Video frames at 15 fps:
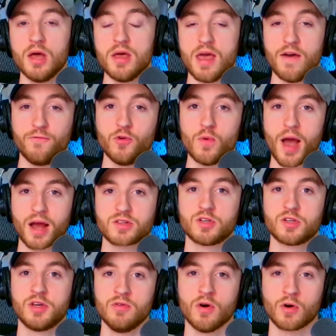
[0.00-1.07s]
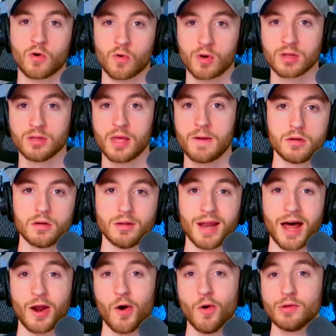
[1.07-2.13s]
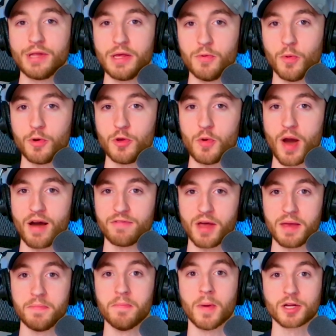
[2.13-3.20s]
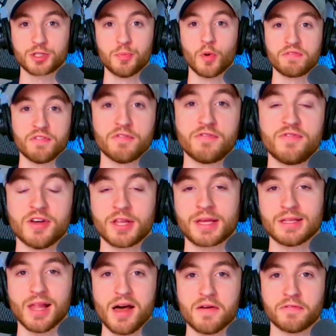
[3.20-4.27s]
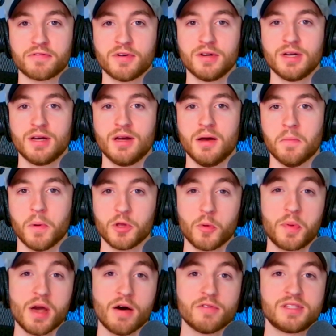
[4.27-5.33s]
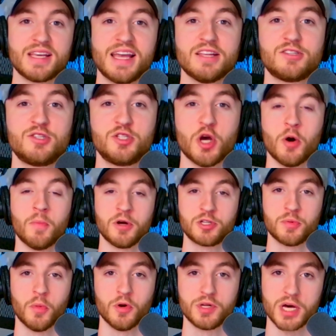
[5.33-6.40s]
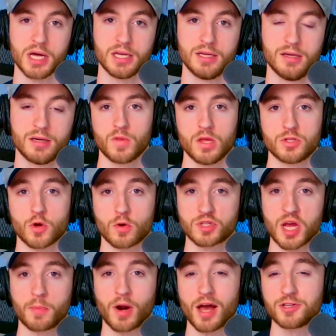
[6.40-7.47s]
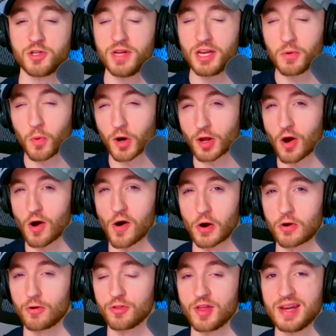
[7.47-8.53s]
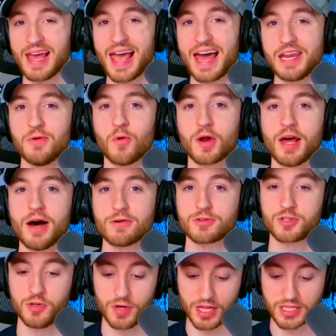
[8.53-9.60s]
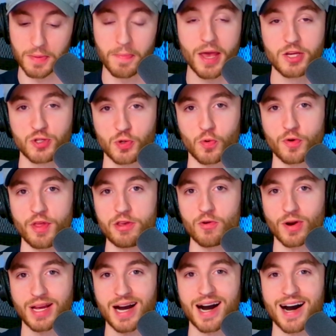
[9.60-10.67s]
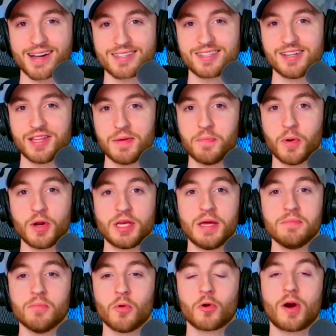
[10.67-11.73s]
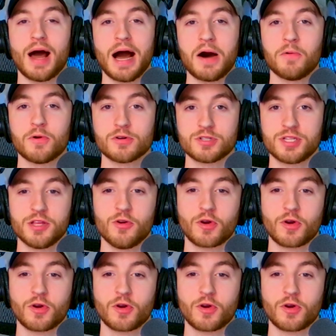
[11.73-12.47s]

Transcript: if you execute accordingly, not only will you have a much more fulfilling life, but you'll be able to get so much more done. So to summarize, you need to work harder than anyone else. You need to make sure that you're constantly putting in more hours than your